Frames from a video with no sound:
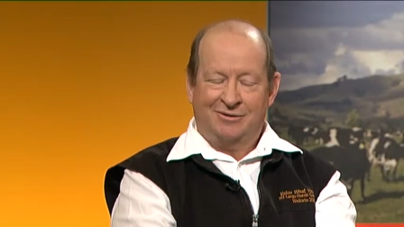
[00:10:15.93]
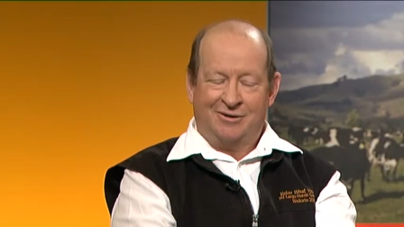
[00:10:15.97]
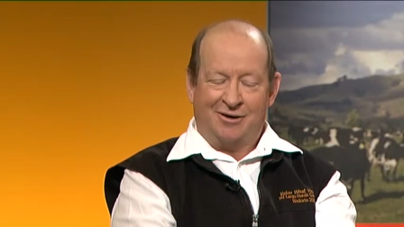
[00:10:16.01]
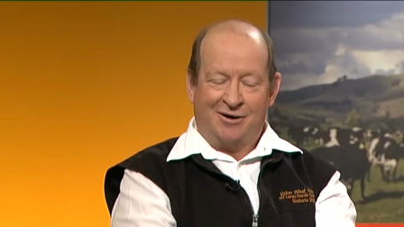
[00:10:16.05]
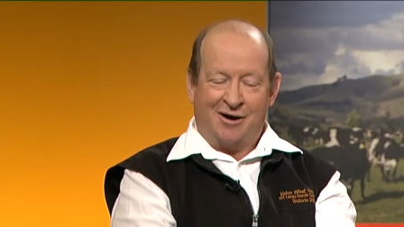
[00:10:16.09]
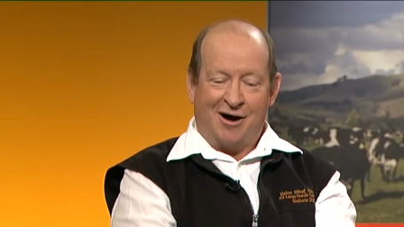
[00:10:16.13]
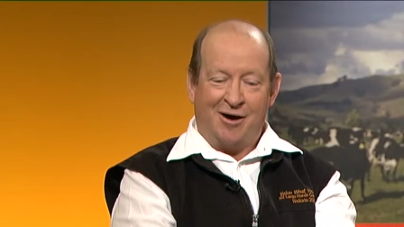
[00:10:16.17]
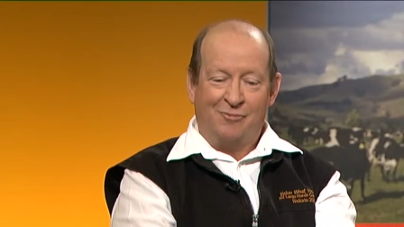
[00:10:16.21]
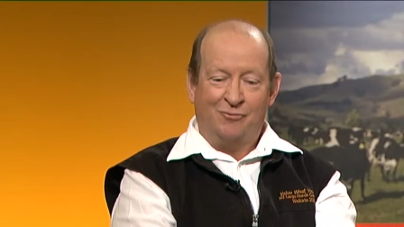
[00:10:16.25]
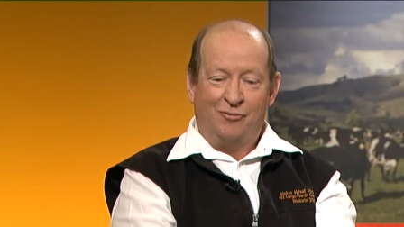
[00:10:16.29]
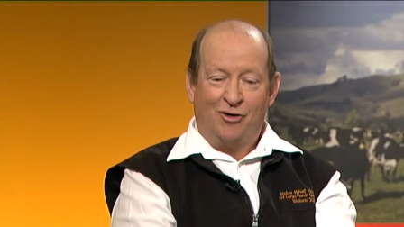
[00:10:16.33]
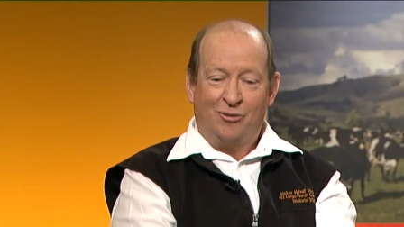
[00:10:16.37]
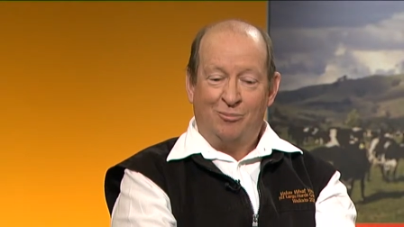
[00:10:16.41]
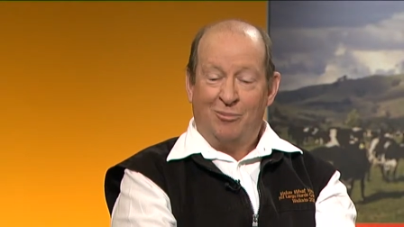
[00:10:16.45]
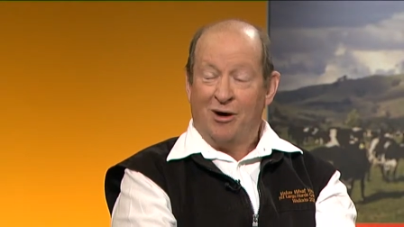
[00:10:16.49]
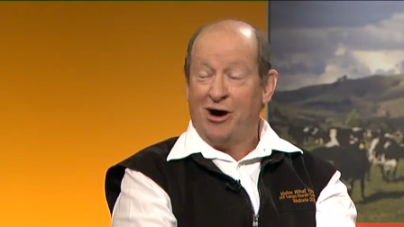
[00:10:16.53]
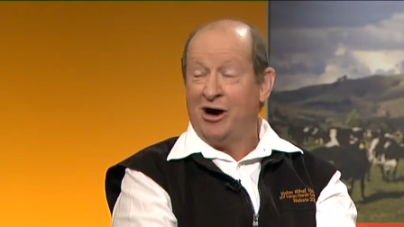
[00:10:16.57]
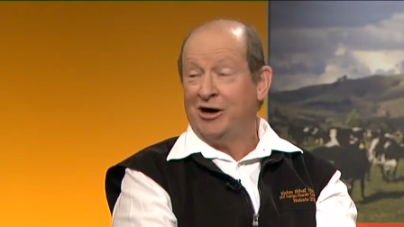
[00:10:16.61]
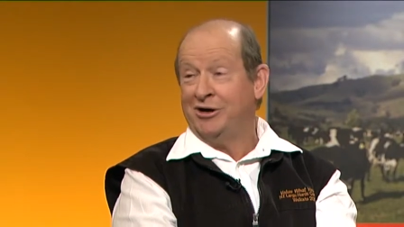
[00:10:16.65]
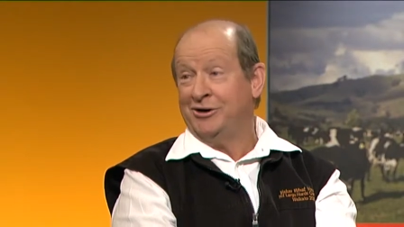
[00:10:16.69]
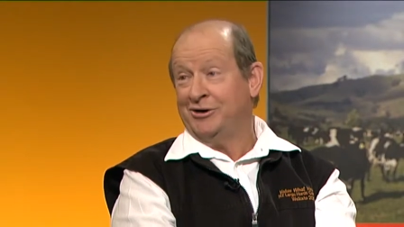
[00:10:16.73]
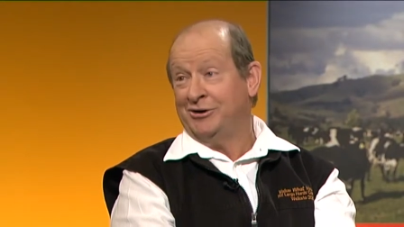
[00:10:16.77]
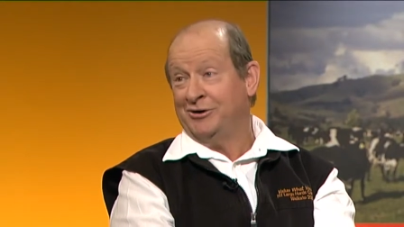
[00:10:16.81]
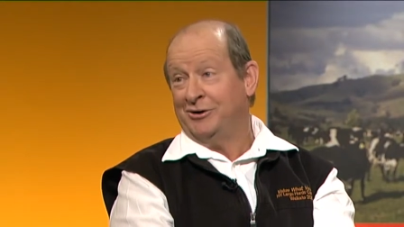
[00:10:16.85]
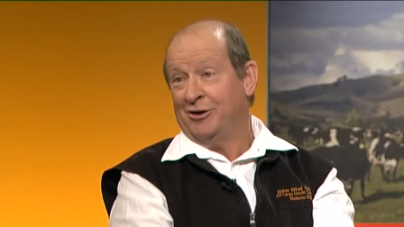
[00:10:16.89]
I'm
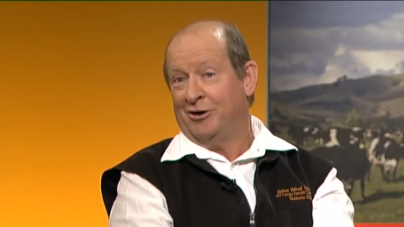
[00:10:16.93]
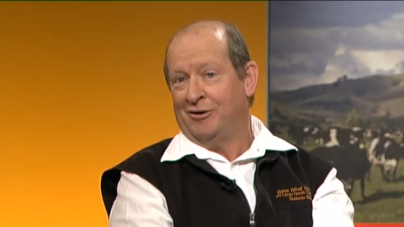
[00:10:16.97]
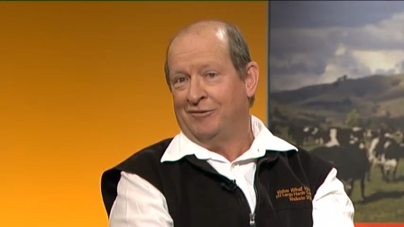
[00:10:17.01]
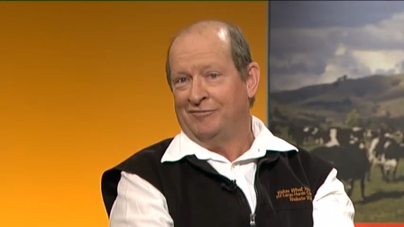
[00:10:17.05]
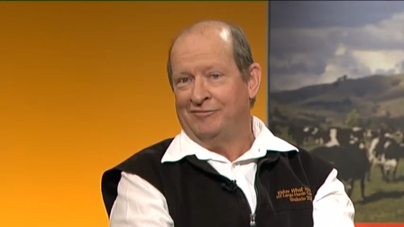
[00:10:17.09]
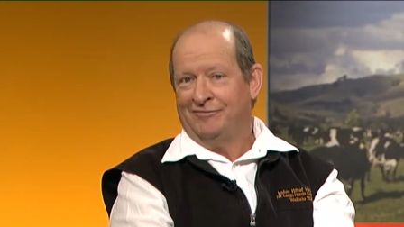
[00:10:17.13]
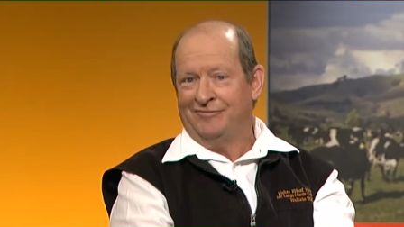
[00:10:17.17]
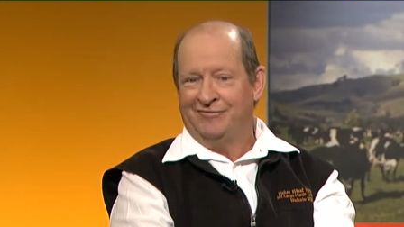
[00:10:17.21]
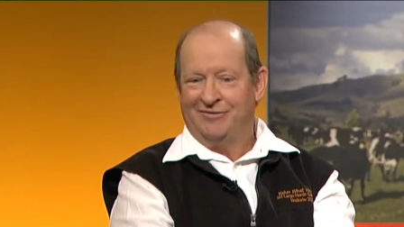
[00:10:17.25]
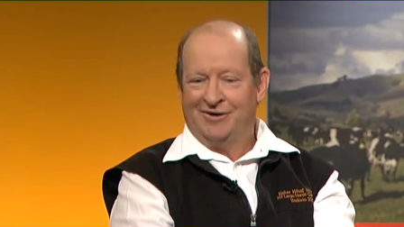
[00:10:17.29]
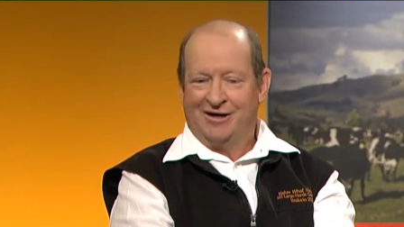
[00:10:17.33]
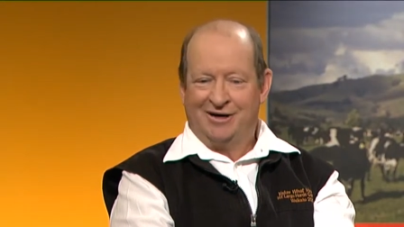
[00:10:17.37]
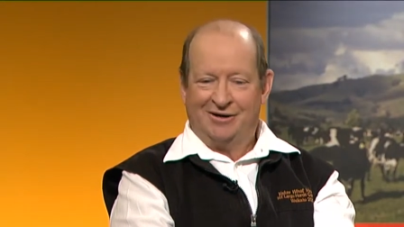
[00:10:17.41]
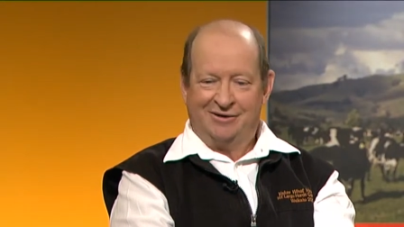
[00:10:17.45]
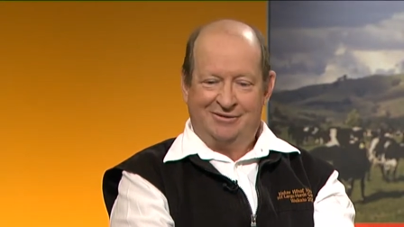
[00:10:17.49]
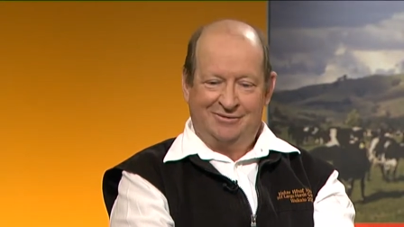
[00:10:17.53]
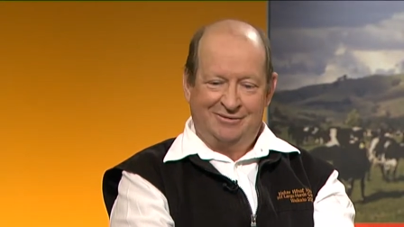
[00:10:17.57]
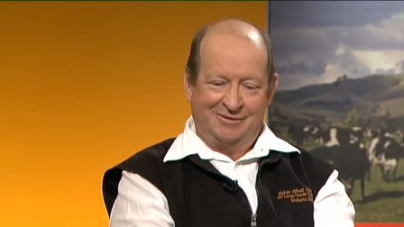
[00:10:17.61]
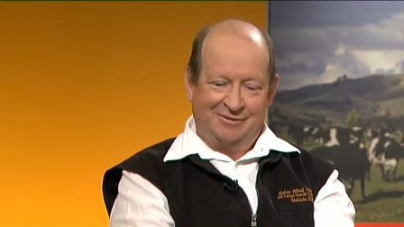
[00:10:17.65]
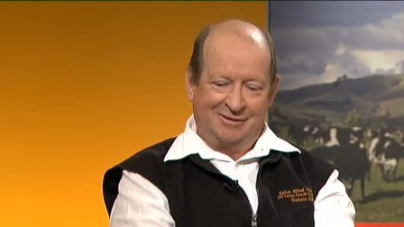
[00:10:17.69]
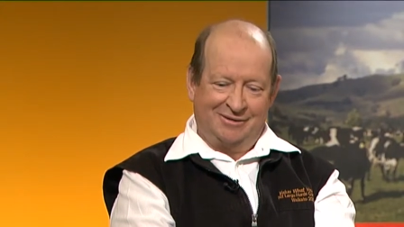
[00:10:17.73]
reminded of uh,